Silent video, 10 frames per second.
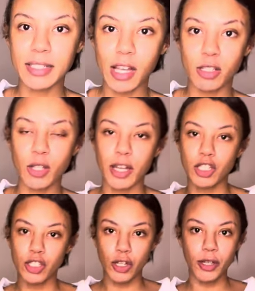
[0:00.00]
out so I can
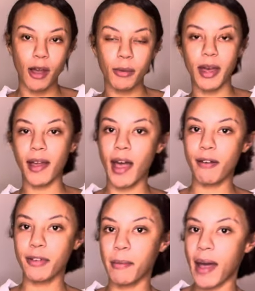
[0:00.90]
show y'all what I got
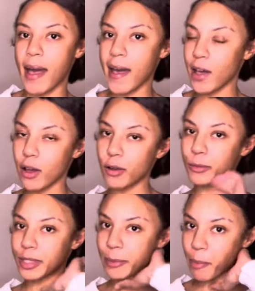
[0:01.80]
for my at-home
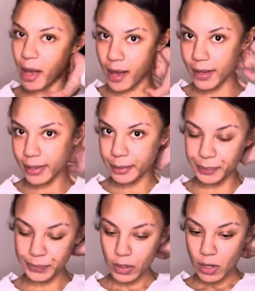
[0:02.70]
spa.
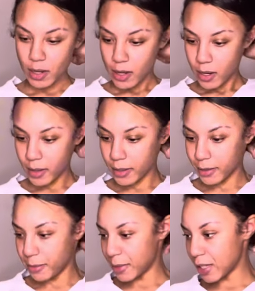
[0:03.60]

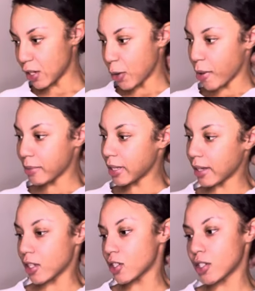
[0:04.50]
Um, and then I'll probably, like,
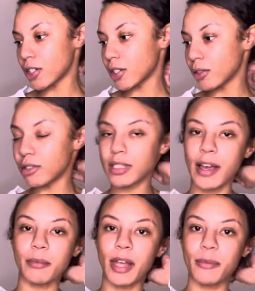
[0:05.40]
insert a little
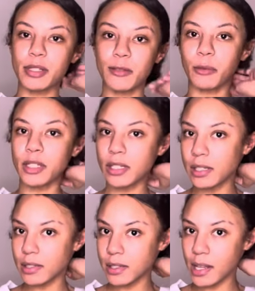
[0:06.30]
time lapse of me
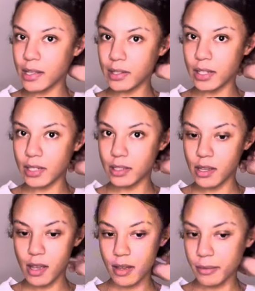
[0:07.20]
setting things
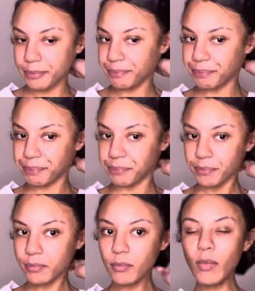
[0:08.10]
up.
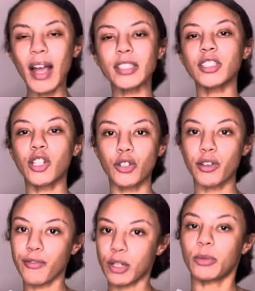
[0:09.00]
Actually, no, you can
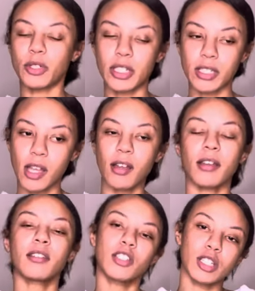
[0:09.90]
follow me on
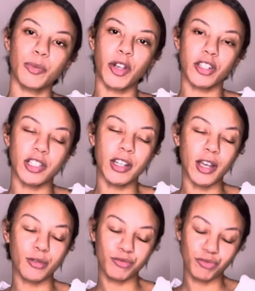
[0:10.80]
TikTok, just Brianna
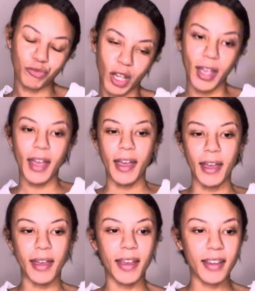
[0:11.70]
Chanel.
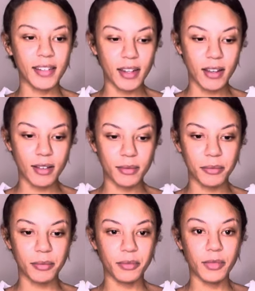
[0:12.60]
And um,
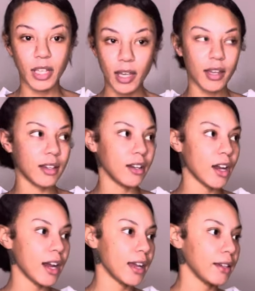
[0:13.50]
yeah, all
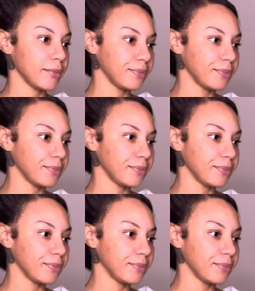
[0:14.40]
right.